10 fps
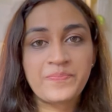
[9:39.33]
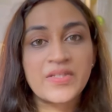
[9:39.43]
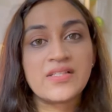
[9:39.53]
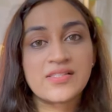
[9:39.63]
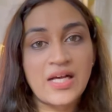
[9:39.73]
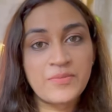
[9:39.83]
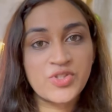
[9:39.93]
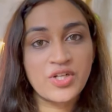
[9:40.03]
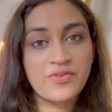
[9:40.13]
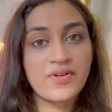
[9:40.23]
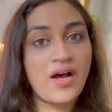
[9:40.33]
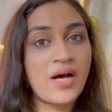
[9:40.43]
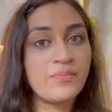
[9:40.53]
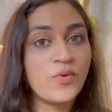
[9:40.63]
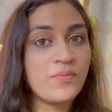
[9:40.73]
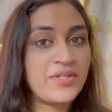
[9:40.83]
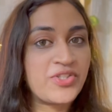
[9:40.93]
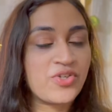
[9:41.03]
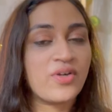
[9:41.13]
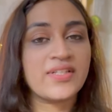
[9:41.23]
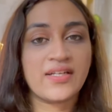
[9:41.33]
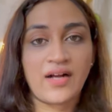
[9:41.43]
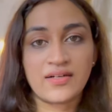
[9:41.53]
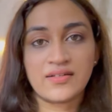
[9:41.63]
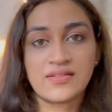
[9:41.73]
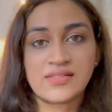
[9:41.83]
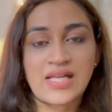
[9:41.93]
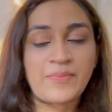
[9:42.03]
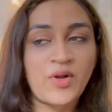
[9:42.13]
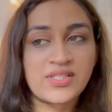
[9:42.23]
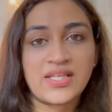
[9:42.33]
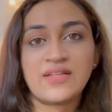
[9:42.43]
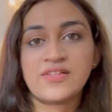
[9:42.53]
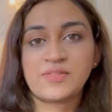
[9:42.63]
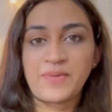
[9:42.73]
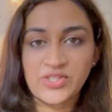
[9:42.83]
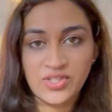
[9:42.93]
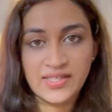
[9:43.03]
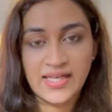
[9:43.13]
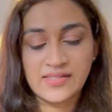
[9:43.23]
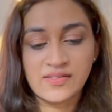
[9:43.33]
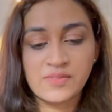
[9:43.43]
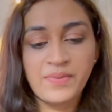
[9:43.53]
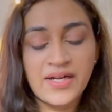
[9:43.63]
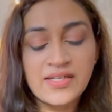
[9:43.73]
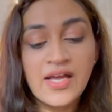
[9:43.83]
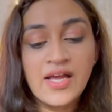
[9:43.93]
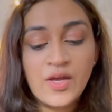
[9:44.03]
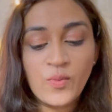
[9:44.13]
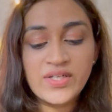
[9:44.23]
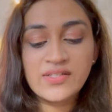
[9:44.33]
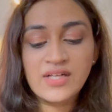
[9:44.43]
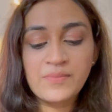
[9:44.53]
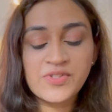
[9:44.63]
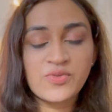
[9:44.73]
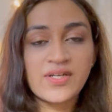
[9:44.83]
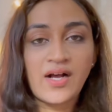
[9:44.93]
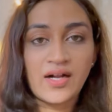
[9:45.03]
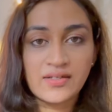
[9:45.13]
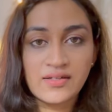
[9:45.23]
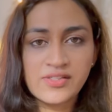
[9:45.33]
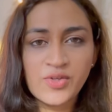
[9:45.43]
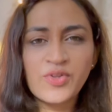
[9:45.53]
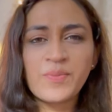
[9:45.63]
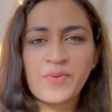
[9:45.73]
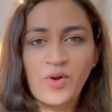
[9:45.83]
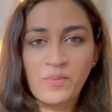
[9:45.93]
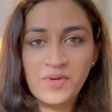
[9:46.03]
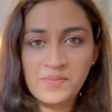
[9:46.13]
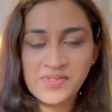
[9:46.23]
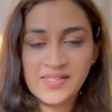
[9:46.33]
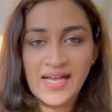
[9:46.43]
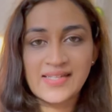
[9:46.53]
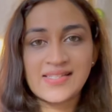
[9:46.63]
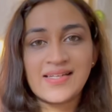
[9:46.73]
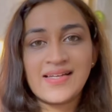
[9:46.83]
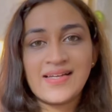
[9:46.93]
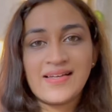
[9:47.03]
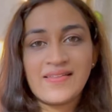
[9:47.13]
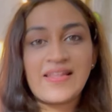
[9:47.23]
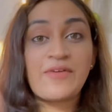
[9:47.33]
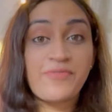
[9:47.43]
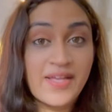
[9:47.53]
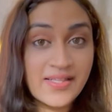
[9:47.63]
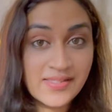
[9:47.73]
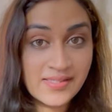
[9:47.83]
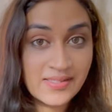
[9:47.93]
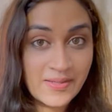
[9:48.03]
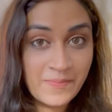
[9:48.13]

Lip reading: some children are more mature than adults. I'm not taking the special cases, but when it comes to an adult, you know the problems that they face,